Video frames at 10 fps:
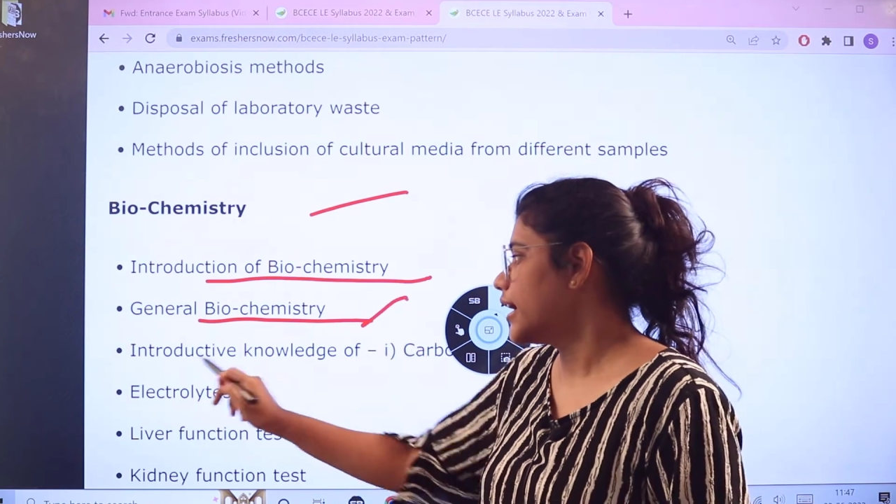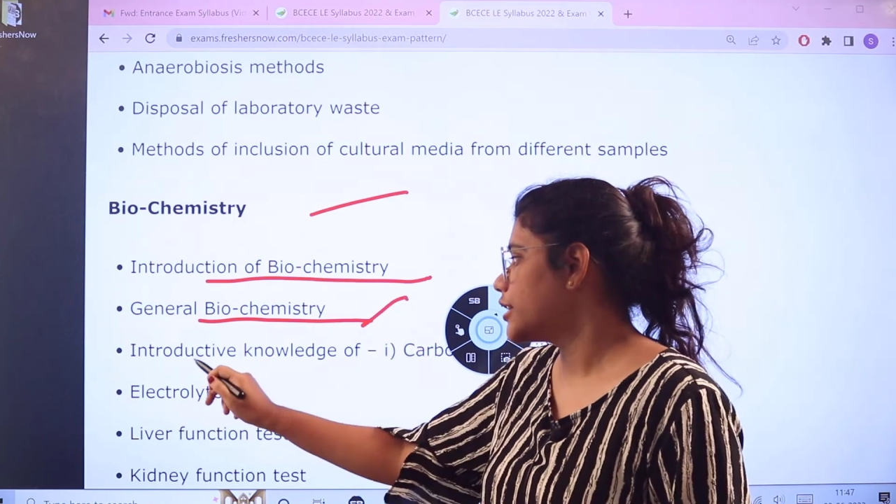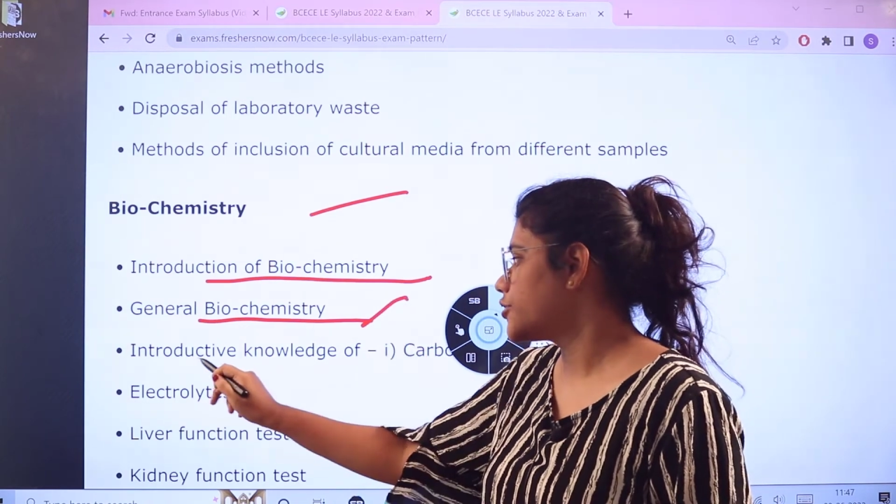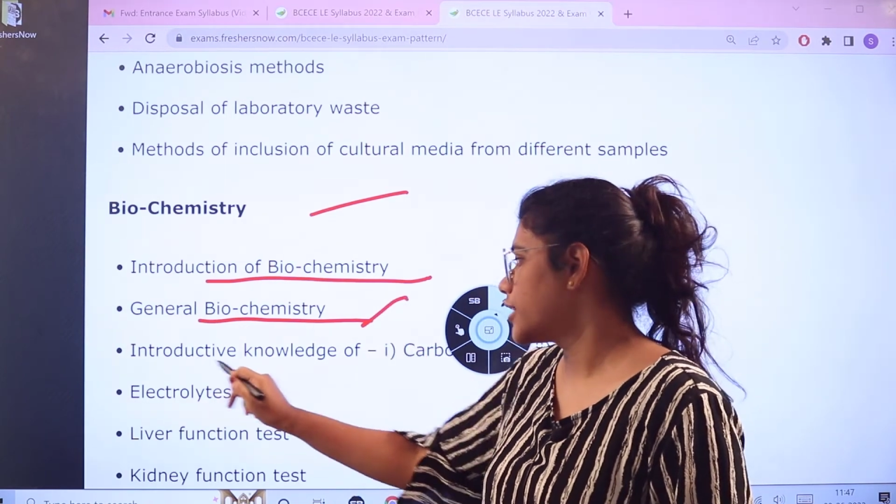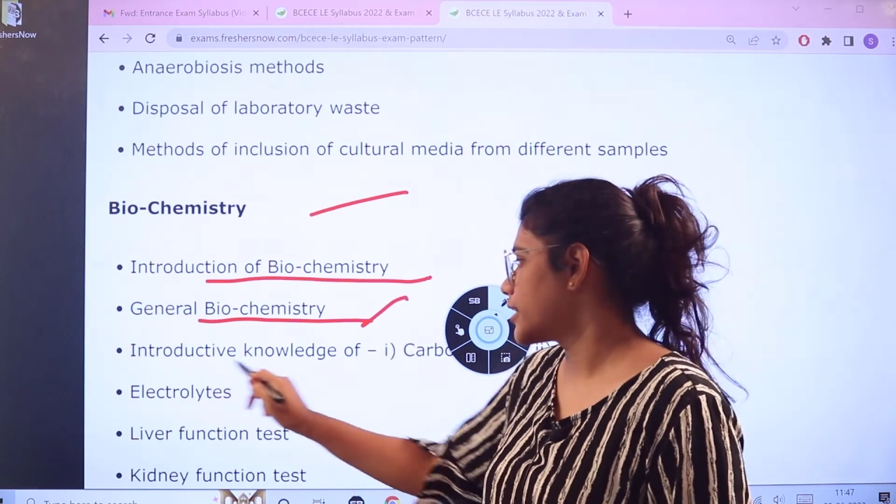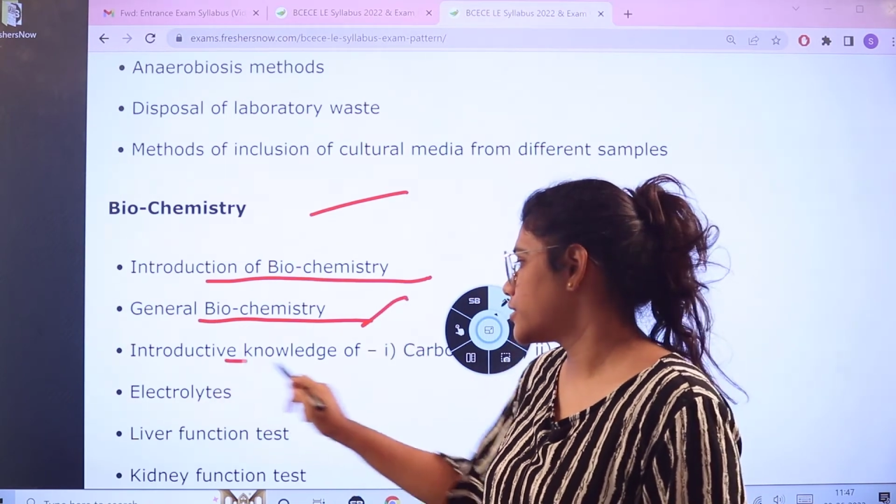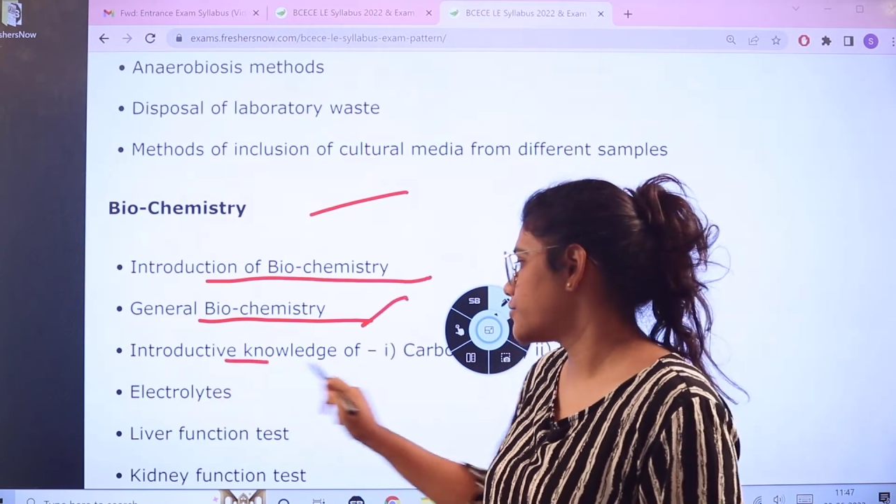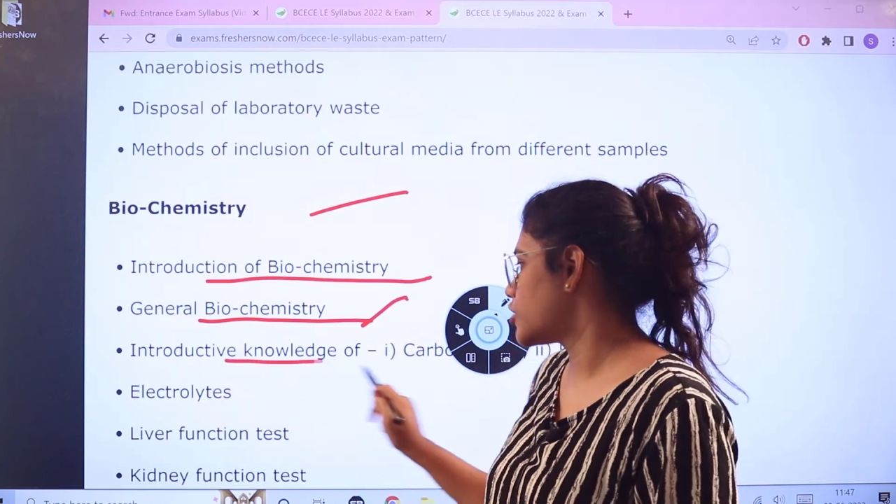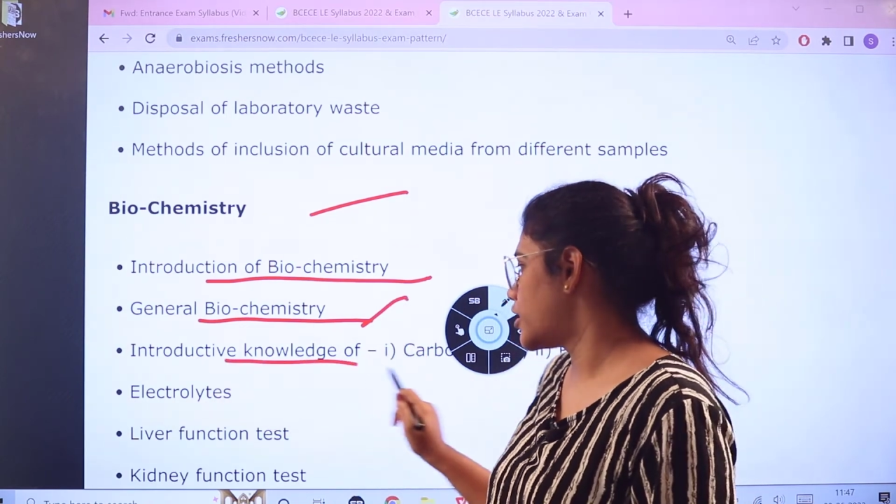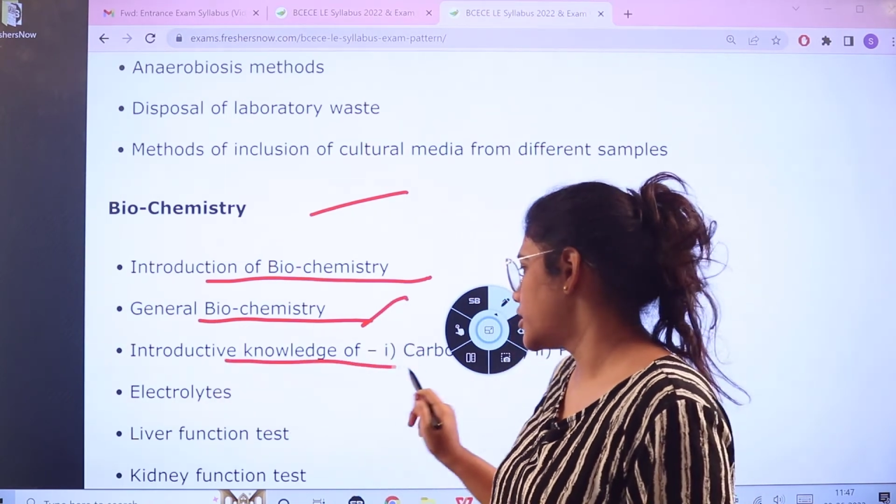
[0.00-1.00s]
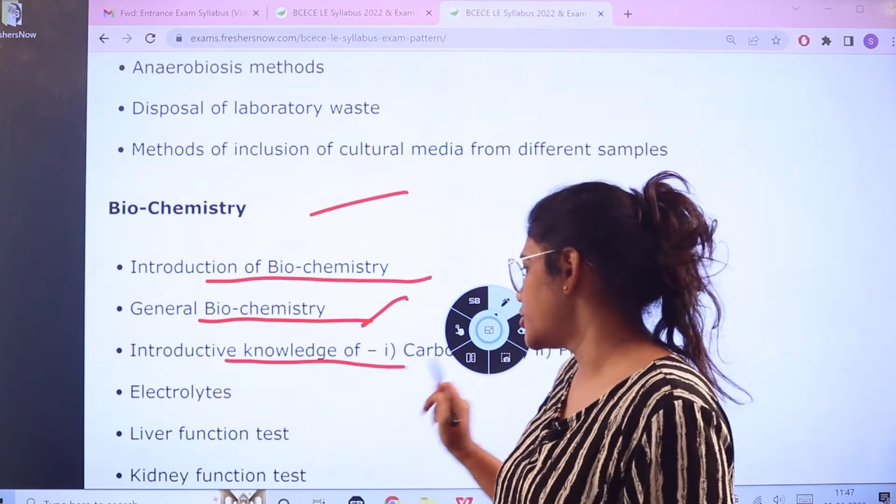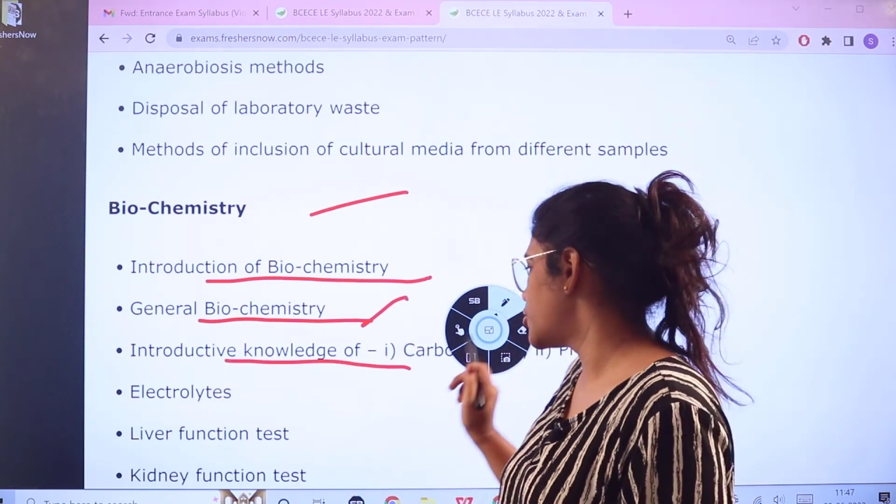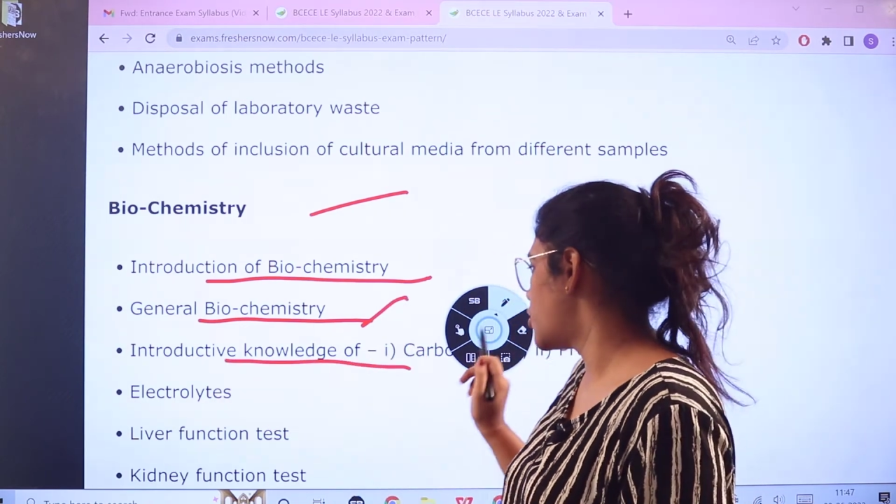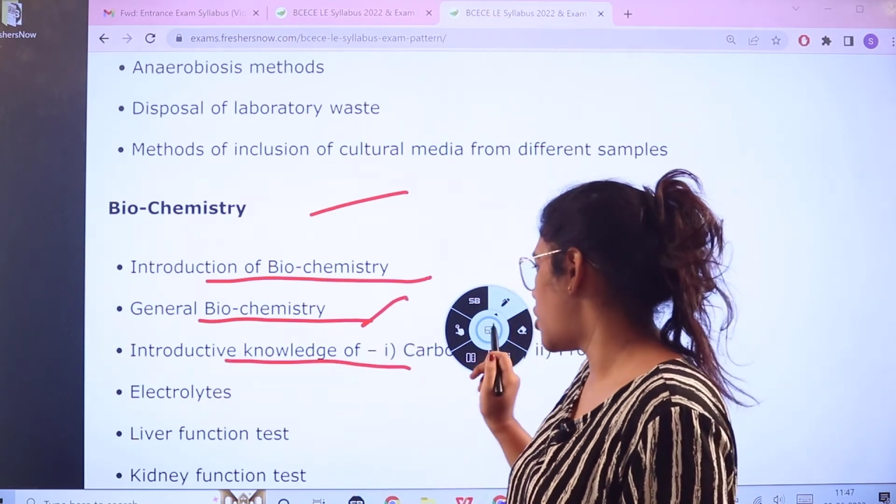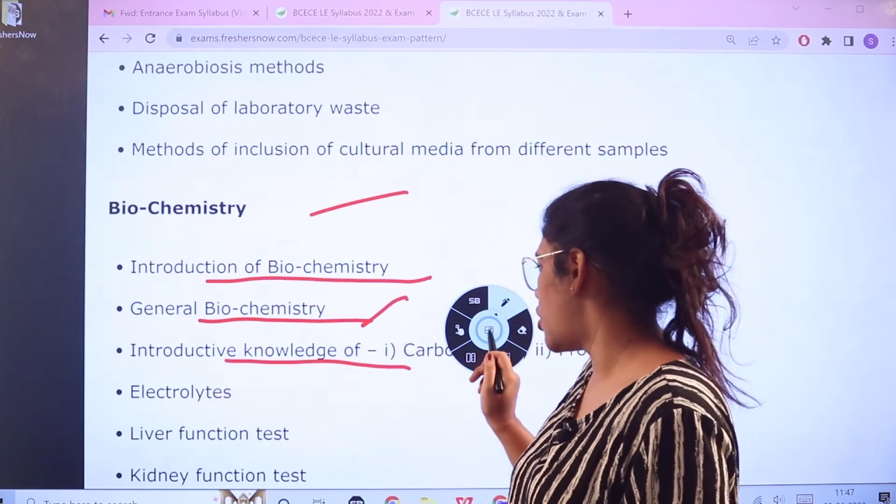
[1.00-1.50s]
introductory
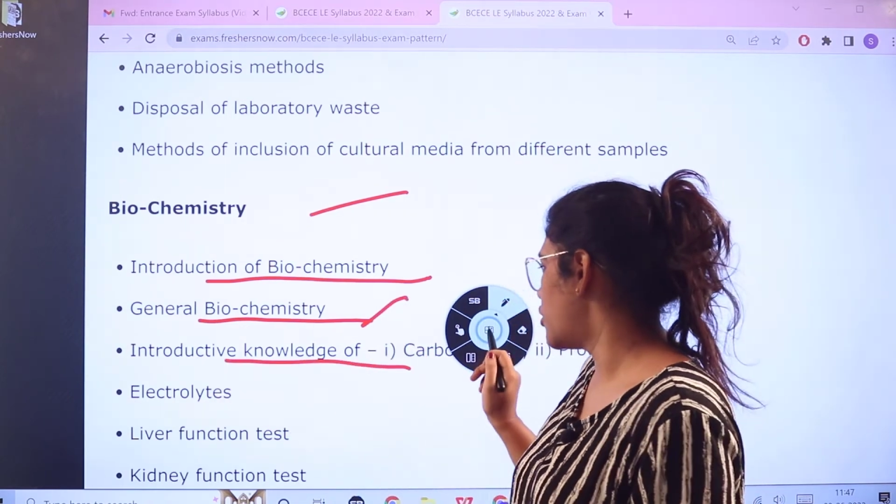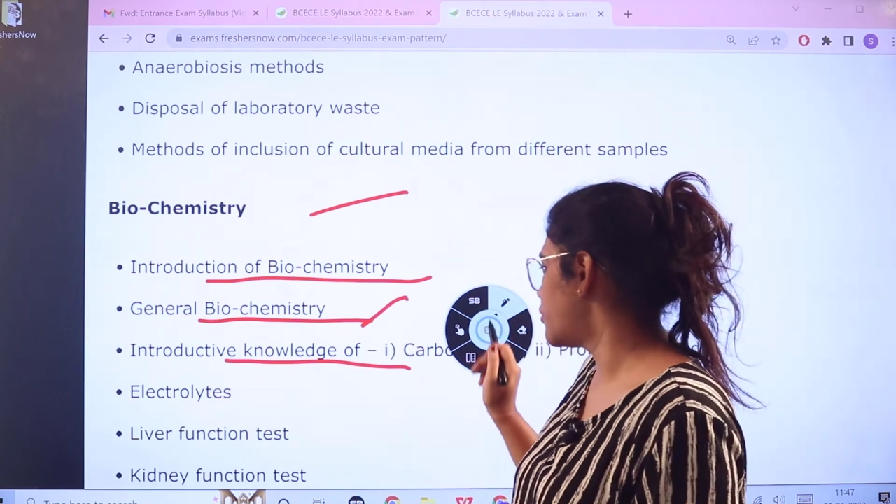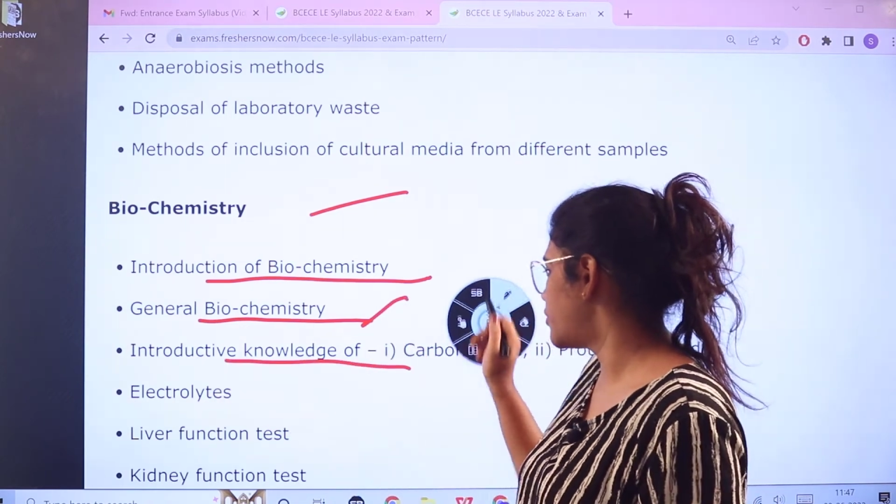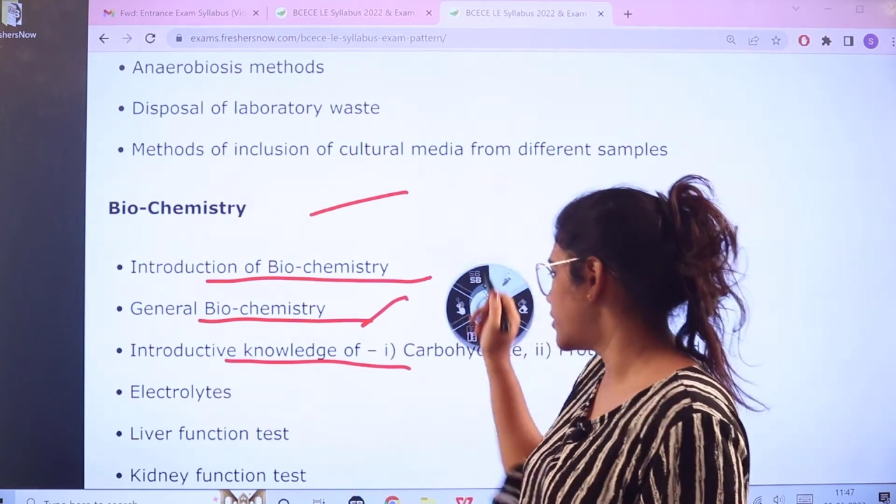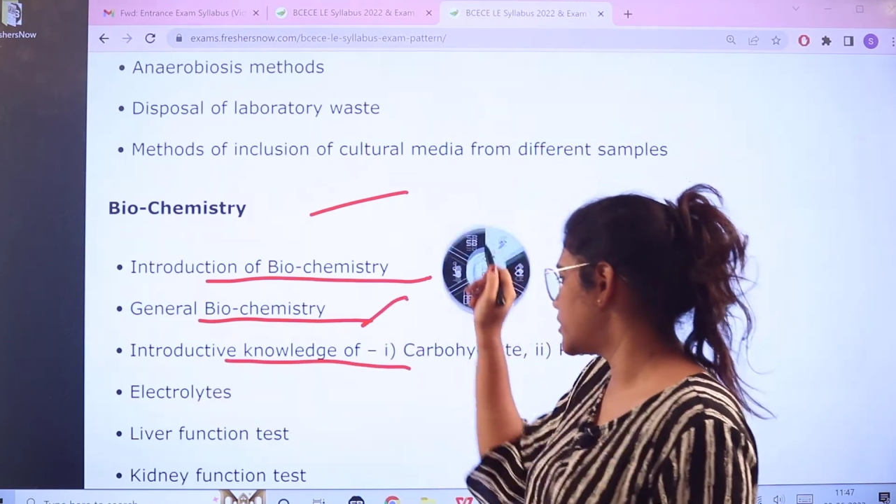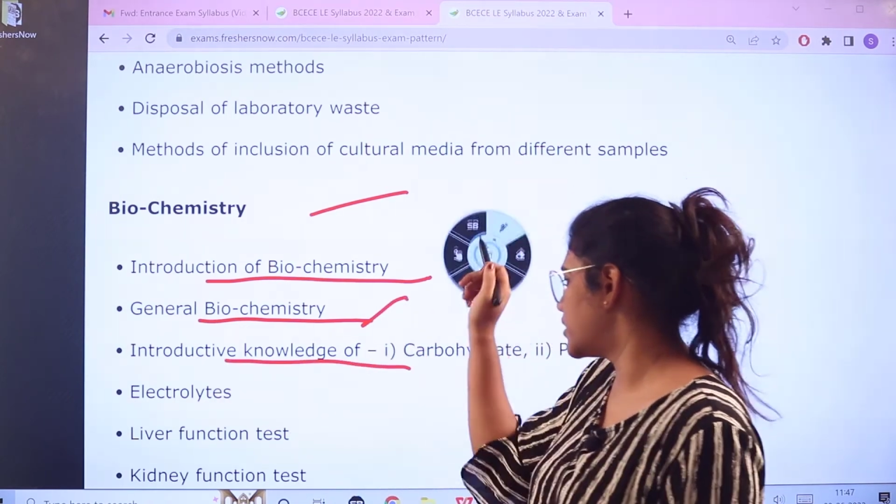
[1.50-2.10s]
knowledge of